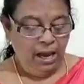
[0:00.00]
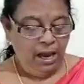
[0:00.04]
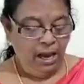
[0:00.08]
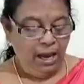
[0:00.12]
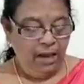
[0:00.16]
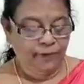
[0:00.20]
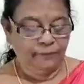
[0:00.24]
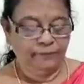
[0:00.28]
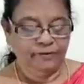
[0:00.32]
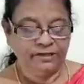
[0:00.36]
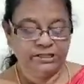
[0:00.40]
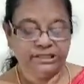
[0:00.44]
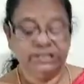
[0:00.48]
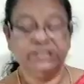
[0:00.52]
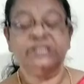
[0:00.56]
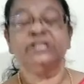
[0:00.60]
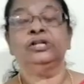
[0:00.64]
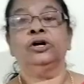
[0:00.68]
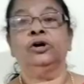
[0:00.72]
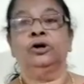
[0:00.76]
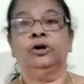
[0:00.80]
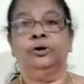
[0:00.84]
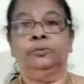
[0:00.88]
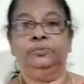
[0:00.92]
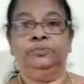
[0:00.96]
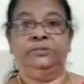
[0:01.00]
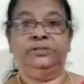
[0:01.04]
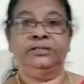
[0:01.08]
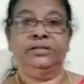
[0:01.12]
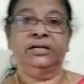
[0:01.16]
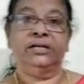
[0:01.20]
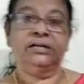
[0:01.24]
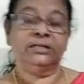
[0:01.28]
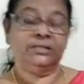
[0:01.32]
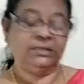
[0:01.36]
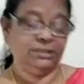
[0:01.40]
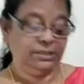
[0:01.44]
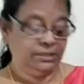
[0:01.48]
And which is the
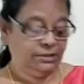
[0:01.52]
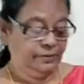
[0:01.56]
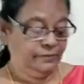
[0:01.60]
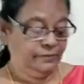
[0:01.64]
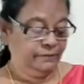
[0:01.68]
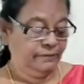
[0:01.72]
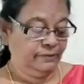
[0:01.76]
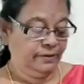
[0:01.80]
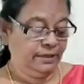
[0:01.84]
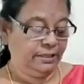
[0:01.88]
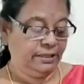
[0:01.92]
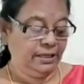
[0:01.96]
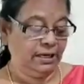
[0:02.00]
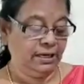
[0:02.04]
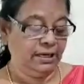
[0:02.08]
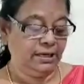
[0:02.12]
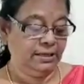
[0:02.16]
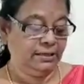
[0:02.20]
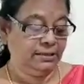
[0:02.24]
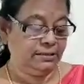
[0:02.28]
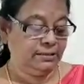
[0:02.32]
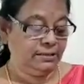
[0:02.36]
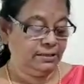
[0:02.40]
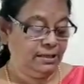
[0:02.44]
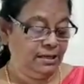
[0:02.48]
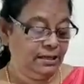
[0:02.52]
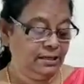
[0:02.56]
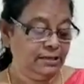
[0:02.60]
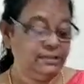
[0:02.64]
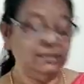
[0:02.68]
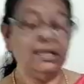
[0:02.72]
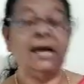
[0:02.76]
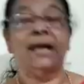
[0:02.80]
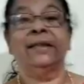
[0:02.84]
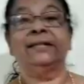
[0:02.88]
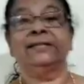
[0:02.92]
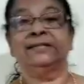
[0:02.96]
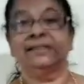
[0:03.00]
object? Whether it in
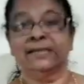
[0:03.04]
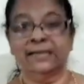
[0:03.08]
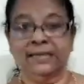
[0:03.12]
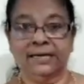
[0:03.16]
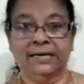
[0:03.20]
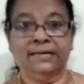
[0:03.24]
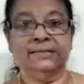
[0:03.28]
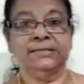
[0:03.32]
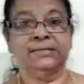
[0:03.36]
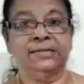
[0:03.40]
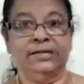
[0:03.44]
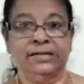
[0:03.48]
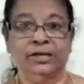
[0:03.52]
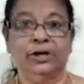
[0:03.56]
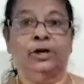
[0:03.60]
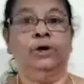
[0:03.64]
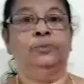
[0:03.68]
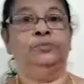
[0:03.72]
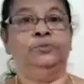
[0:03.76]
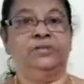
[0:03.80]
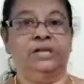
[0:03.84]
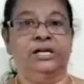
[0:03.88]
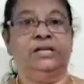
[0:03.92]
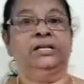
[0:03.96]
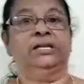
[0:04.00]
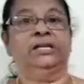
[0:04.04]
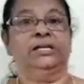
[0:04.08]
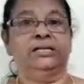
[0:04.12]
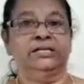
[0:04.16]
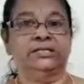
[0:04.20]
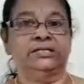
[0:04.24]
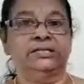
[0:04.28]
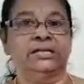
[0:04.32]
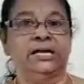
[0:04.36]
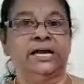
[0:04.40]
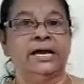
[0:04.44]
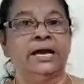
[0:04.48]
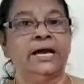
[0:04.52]
that sentence any object
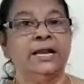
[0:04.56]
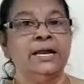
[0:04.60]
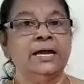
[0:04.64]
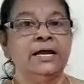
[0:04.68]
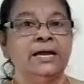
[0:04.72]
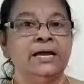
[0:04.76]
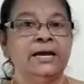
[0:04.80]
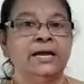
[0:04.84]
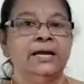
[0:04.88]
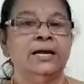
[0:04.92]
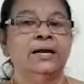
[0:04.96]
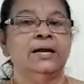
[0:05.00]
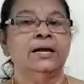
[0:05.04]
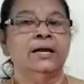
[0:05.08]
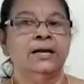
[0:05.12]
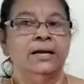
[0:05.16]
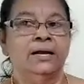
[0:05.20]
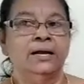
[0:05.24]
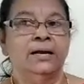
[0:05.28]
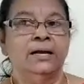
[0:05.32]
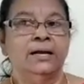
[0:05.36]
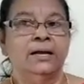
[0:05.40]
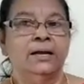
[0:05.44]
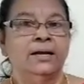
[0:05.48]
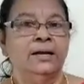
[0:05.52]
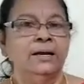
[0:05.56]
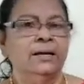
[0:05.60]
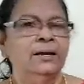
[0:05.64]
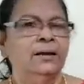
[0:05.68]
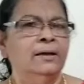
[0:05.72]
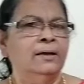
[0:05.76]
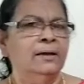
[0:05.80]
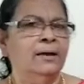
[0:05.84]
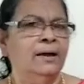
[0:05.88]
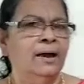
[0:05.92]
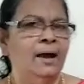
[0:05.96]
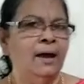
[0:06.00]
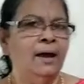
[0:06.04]
is there?
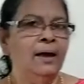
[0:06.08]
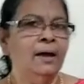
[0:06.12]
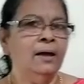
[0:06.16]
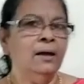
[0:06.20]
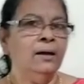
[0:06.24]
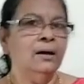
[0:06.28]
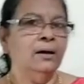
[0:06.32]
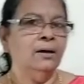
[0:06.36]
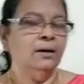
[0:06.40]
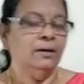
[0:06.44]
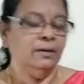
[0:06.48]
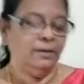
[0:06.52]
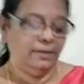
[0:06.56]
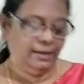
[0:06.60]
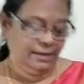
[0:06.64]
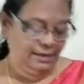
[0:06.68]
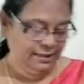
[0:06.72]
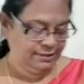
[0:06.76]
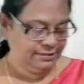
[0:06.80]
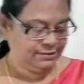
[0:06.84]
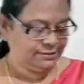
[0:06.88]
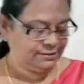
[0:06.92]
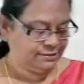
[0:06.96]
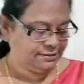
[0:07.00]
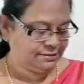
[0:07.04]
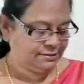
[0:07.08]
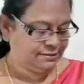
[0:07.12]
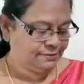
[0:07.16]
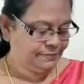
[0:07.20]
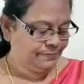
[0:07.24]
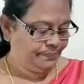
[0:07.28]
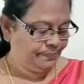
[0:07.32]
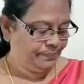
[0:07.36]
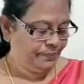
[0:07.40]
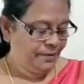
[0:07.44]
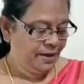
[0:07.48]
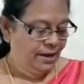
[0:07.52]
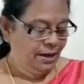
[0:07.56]
Yeah? Yes.
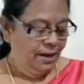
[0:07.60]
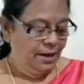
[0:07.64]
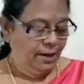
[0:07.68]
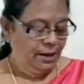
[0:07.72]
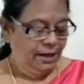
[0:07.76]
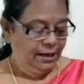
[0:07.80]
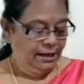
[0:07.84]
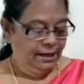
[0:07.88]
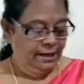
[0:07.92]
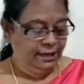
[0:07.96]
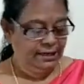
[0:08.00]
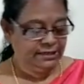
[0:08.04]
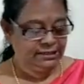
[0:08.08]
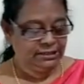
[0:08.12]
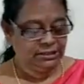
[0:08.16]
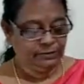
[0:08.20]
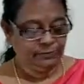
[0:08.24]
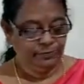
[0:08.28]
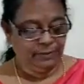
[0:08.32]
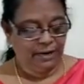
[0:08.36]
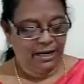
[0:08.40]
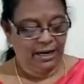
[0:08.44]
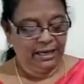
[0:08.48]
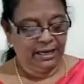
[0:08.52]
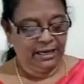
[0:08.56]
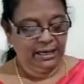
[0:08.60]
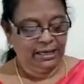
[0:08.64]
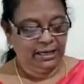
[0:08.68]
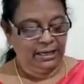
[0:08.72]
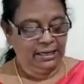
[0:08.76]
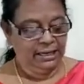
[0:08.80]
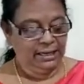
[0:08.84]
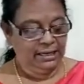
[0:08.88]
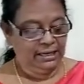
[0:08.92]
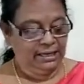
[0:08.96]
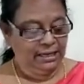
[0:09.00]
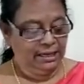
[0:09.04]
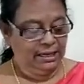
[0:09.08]
His
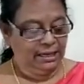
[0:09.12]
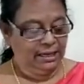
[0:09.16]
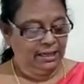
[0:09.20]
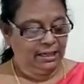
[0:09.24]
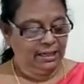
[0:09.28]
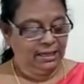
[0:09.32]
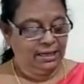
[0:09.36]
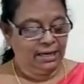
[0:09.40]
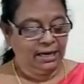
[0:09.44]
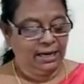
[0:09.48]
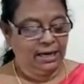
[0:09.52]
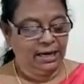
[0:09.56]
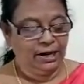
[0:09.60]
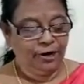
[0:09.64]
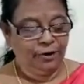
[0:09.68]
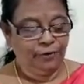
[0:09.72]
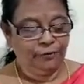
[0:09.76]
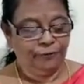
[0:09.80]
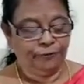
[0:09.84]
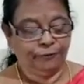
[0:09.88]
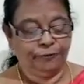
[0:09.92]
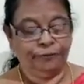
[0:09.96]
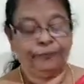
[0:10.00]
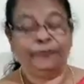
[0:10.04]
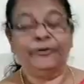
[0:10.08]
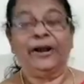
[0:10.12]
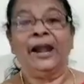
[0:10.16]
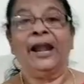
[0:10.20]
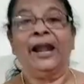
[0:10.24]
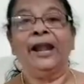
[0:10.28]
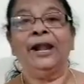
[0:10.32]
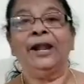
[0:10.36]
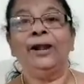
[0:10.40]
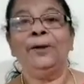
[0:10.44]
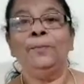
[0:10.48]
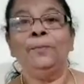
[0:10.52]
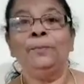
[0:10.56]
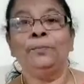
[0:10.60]
money in the
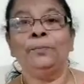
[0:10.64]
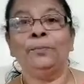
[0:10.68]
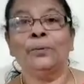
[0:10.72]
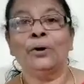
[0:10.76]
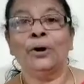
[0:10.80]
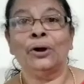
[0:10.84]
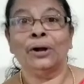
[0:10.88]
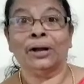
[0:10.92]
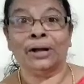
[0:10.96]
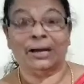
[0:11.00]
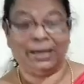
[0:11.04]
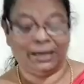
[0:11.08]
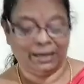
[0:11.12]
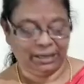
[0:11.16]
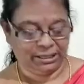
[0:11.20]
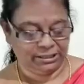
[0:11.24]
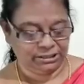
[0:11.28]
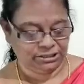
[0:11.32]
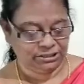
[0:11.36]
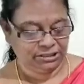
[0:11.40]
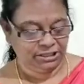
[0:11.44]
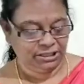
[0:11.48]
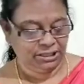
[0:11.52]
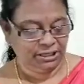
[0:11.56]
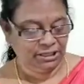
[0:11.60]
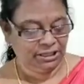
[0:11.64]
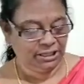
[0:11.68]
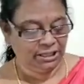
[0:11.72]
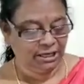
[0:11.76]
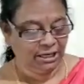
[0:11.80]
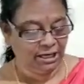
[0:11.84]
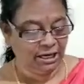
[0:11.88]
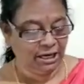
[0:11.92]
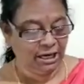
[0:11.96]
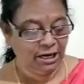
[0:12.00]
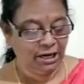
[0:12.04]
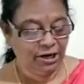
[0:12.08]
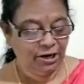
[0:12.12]
front pocket. In
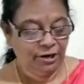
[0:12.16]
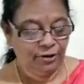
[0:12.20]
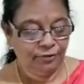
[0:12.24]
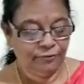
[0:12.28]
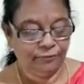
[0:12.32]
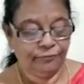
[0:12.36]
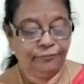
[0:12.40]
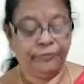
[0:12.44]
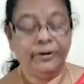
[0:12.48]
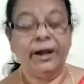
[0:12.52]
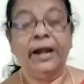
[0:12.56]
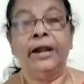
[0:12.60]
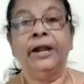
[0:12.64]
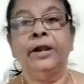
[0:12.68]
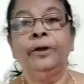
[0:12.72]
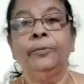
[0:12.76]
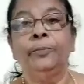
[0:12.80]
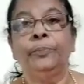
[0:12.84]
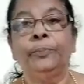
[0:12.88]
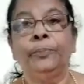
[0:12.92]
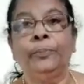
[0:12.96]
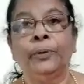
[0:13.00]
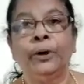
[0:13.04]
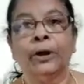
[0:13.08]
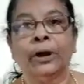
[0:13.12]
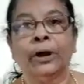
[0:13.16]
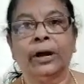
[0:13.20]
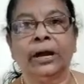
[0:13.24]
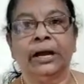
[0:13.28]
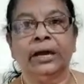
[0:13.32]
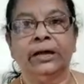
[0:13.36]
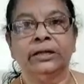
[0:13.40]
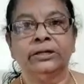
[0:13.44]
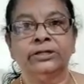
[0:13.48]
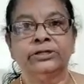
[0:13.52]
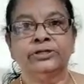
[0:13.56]
the front pocket.